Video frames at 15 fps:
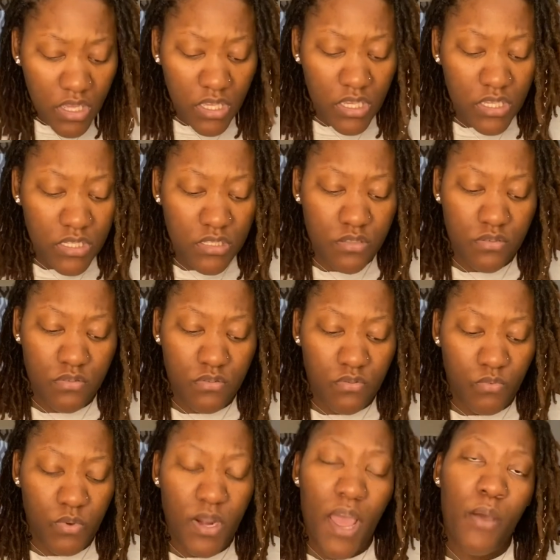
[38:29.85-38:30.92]
is
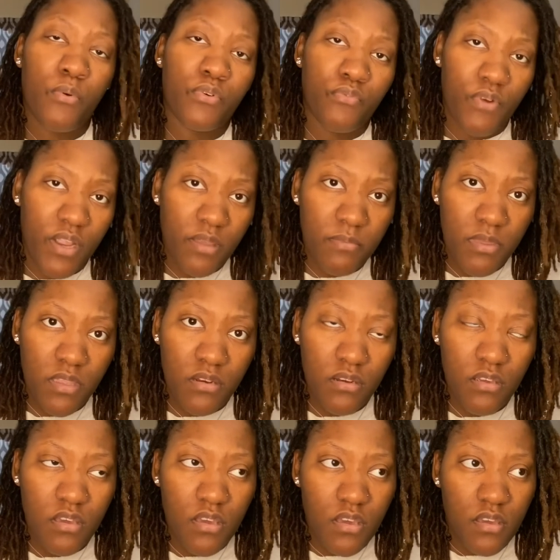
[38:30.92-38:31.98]
what i would recommend
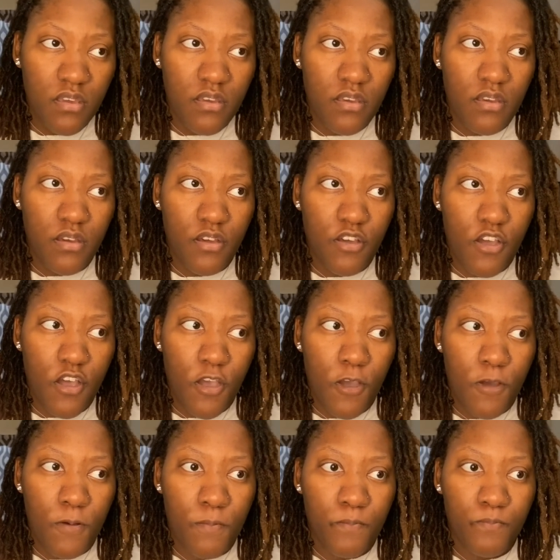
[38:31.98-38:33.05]

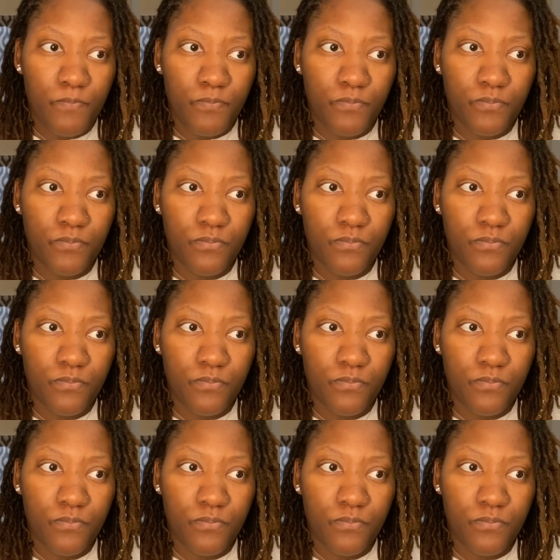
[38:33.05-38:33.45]
um,